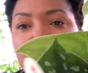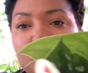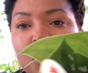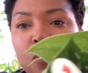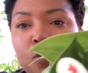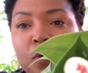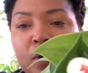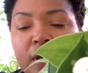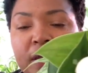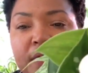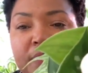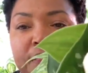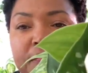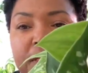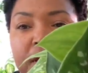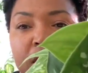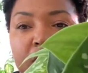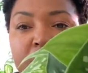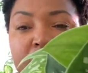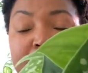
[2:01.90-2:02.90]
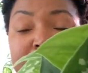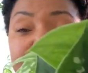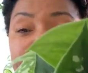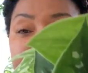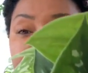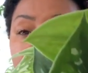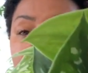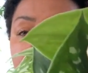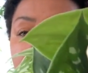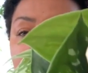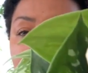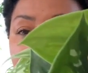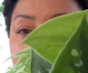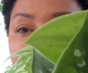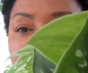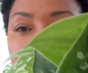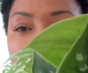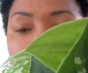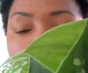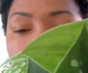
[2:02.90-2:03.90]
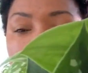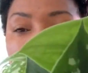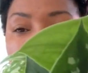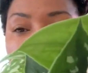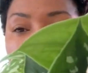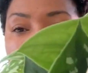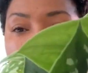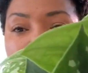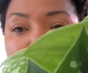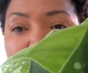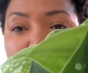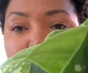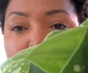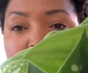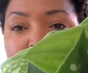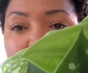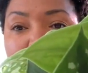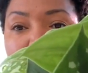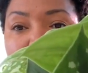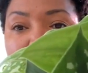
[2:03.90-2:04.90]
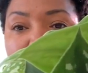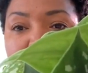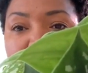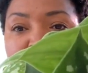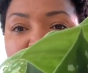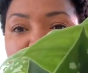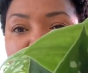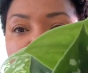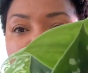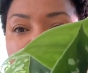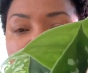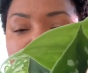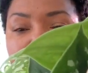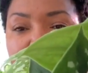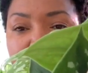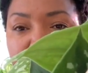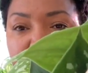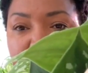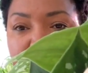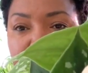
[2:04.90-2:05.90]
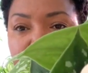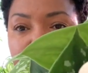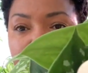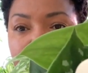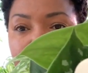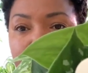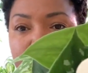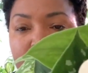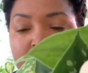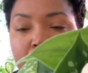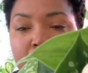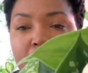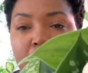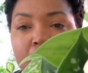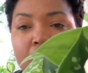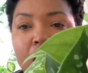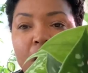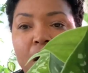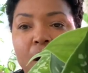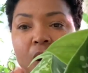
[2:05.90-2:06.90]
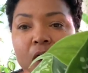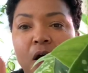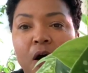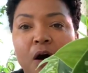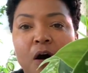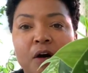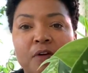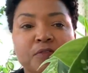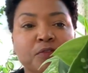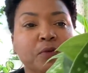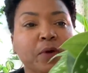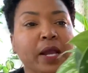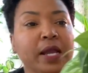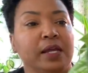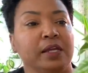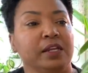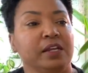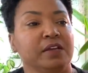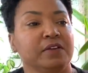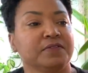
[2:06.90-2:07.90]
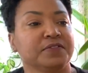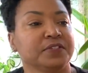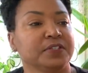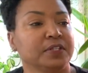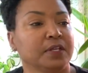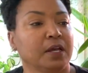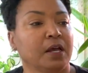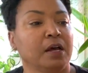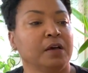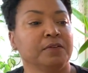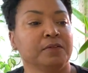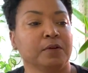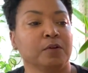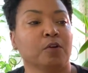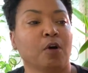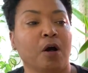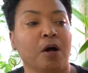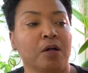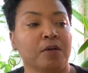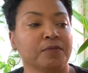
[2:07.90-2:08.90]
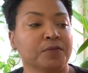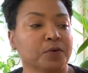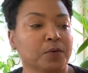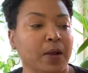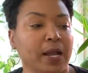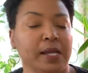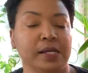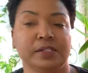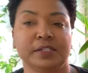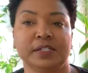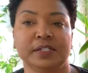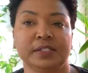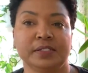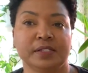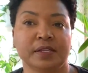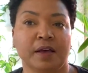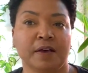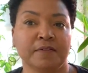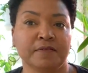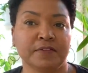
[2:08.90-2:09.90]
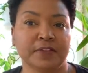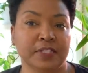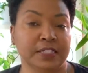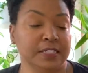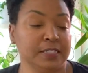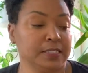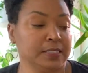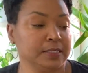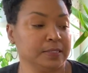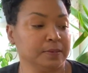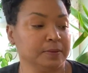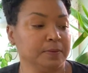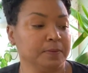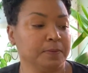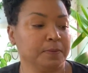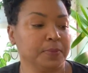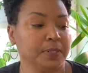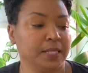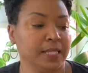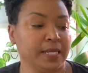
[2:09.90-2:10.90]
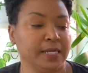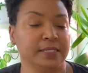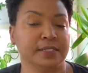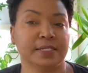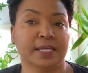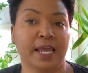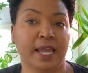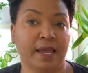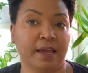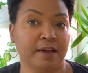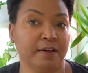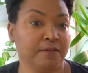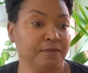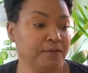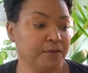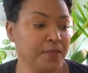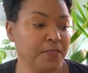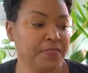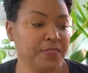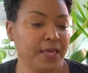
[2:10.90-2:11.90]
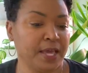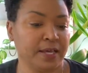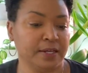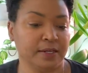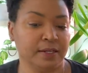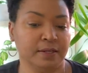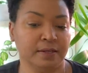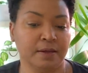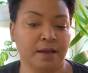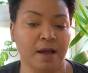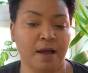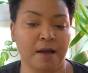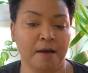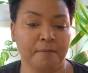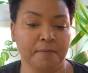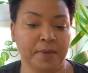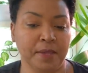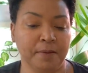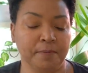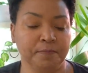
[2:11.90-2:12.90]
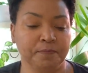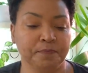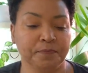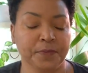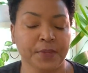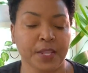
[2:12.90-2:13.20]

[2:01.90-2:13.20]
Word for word: with a silvery gray variegation. All varieties of, the, uh, all varieties of this plant have that in common.